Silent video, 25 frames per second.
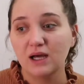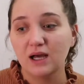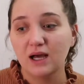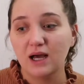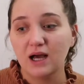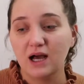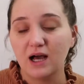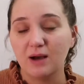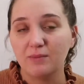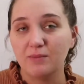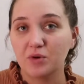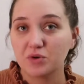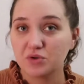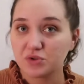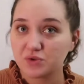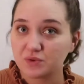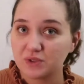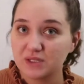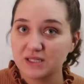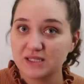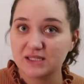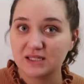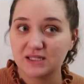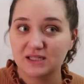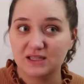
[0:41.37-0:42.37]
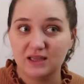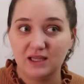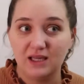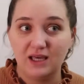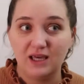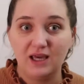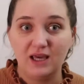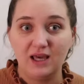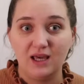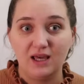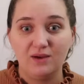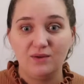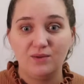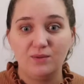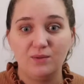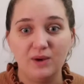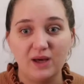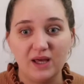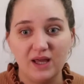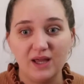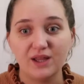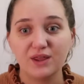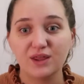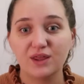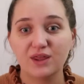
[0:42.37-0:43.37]
Most recently
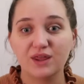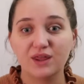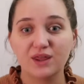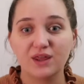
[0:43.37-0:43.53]
with